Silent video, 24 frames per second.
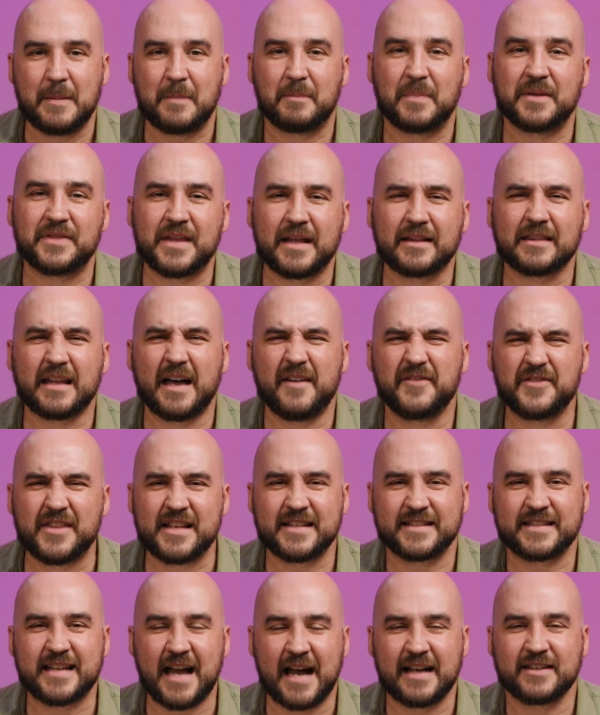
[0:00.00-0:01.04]
But they loved
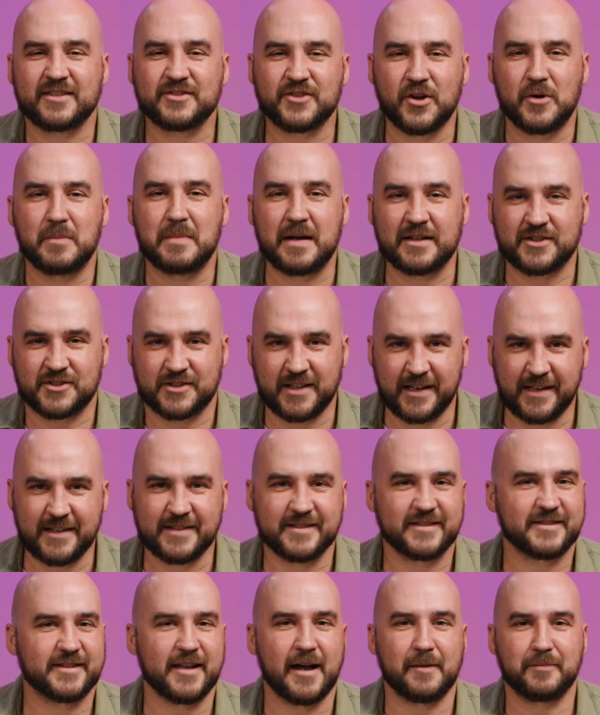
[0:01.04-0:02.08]
this guy so much they
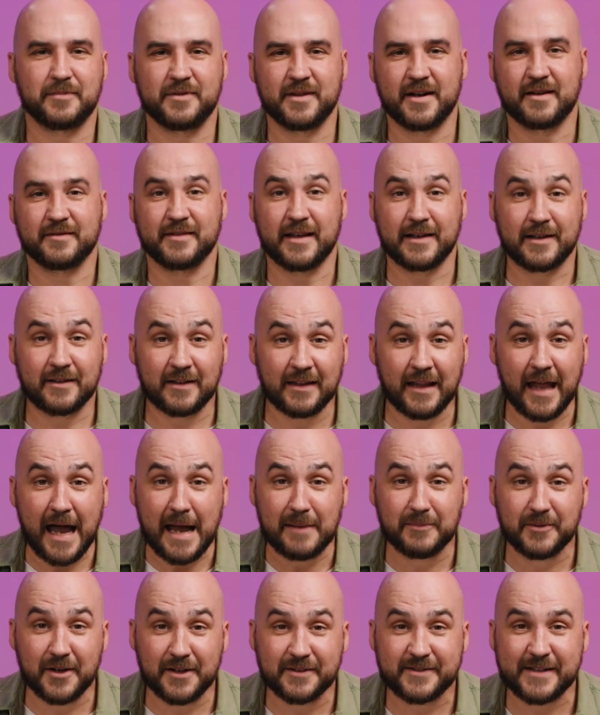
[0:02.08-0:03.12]
didn't stop there. They
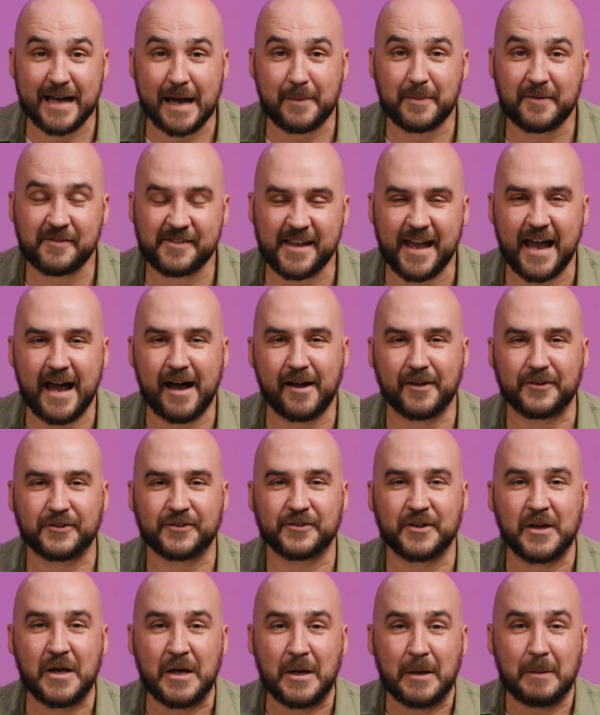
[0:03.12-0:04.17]
climbed on top of the
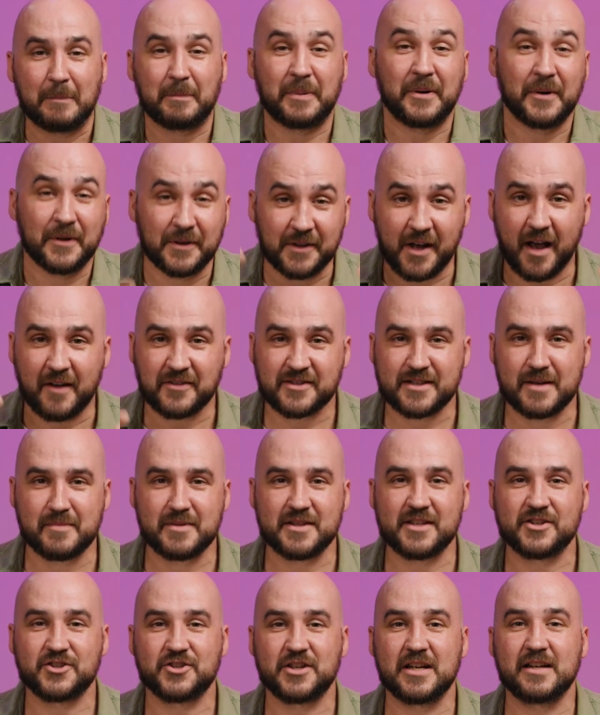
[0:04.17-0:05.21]
house, pulled off some of
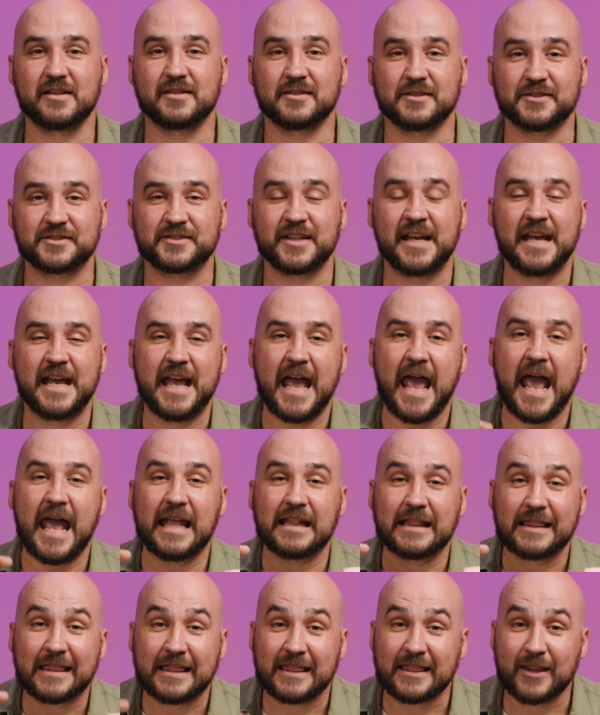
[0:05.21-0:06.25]
the shingles,
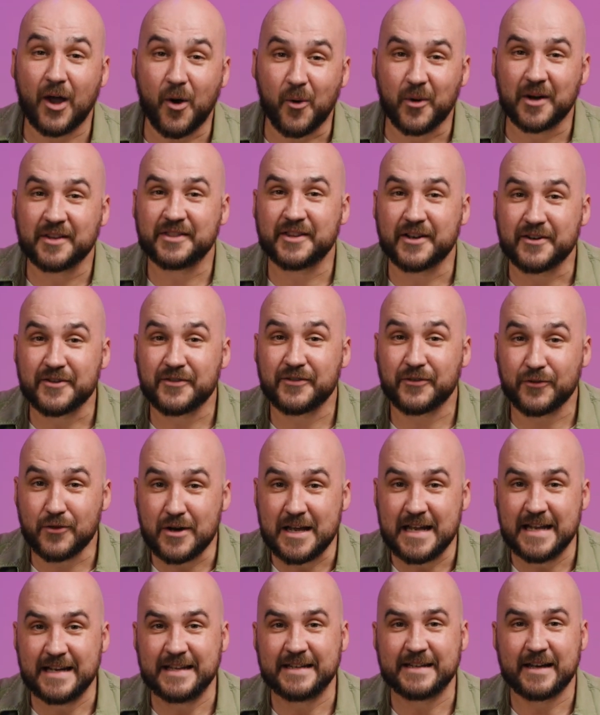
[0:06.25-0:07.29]
and lowered their
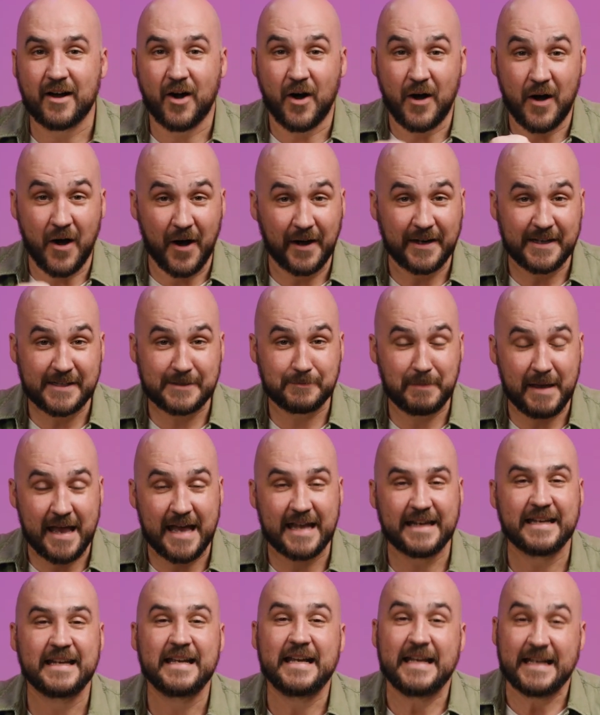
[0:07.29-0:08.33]
friend on his
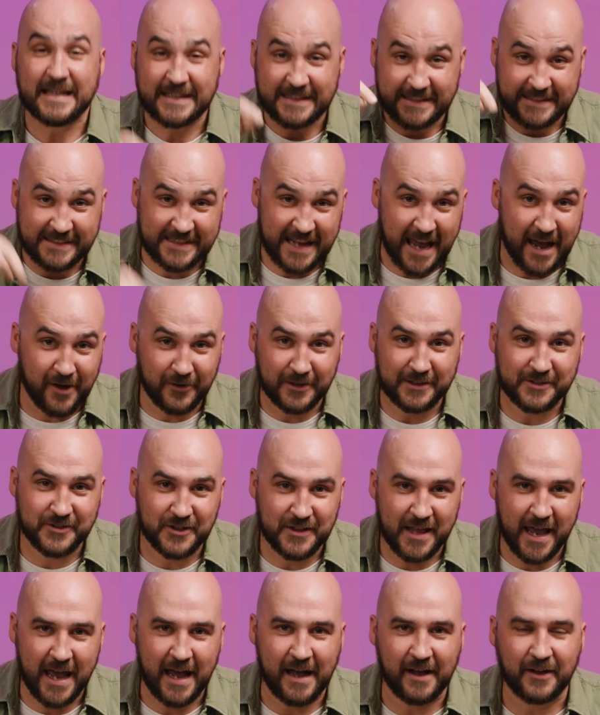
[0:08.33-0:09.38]
bed down into
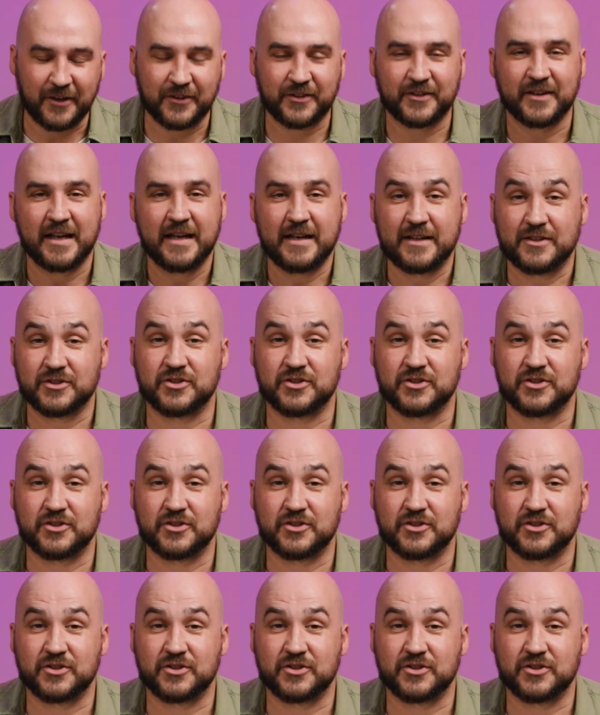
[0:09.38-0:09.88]
the house.